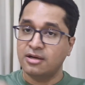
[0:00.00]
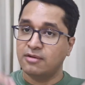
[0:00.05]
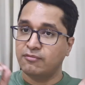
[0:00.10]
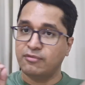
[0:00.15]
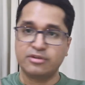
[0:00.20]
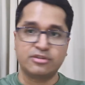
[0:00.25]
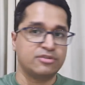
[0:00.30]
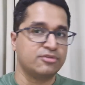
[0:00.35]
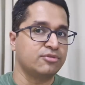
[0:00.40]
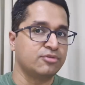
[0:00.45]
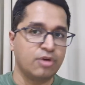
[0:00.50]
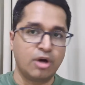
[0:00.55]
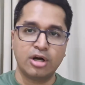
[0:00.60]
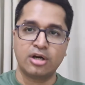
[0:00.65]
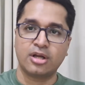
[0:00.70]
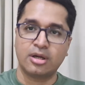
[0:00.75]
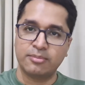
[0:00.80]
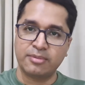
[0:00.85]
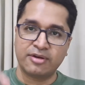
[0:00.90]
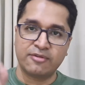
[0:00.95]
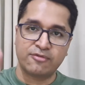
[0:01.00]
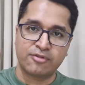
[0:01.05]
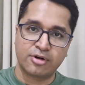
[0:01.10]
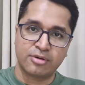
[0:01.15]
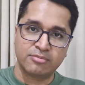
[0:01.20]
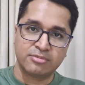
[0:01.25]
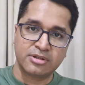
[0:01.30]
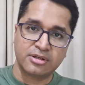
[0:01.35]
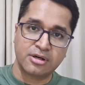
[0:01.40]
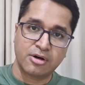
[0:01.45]
which is not coming
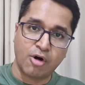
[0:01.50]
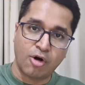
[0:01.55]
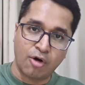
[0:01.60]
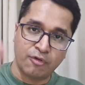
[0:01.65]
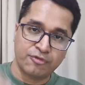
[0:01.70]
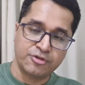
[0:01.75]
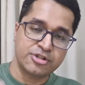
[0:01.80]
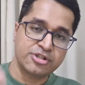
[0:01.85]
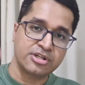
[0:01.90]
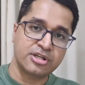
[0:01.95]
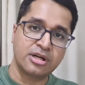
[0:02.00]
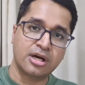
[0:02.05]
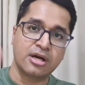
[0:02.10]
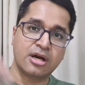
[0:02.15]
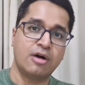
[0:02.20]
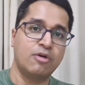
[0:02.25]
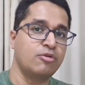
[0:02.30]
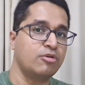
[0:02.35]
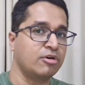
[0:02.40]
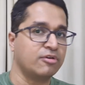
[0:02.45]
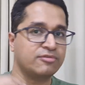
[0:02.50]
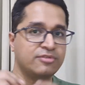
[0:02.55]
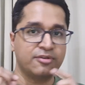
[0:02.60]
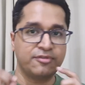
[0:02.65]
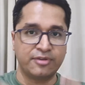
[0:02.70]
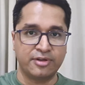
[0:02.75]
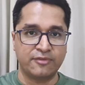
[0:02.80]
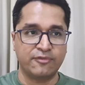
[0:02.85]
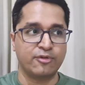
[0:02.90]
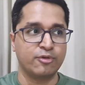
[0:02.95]
from the official account of the
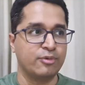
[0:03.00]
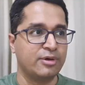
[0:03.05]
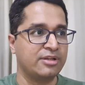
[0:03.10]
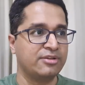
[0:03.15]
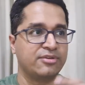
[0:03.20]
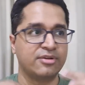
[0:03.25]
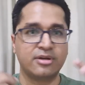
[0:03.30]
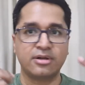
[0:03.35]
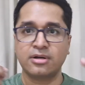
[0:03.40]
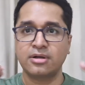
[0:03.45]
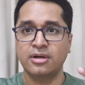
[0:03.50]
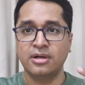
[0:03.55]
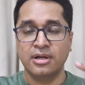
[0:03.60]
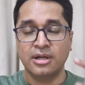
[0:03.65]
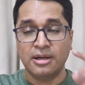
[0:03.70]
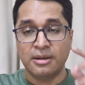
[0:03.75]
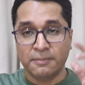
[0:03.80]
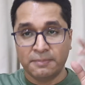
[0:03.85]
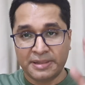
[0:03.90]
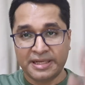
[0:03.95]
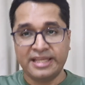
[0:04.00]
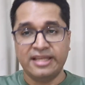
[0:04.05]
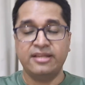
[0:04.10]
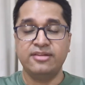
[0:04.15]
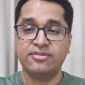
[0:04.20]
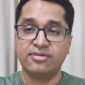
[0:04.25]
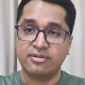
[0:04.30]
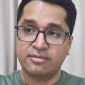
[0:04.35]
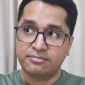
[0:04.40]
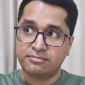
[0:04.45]
influencer,
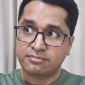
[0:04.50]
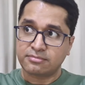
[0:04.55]
please